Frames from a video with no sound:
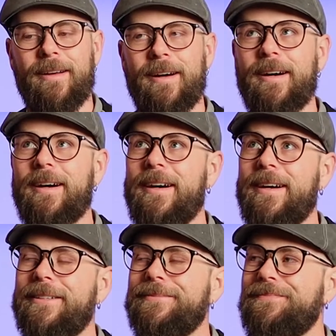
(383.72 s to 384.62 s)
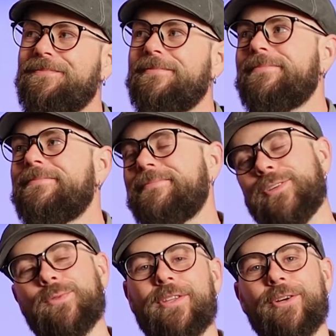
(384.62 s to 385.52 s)
Ah,
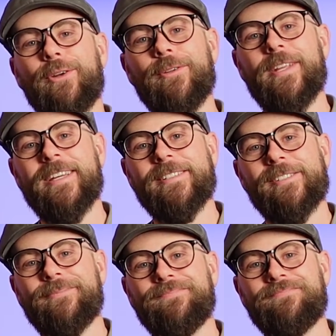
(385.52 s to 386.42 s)
those were the good old days.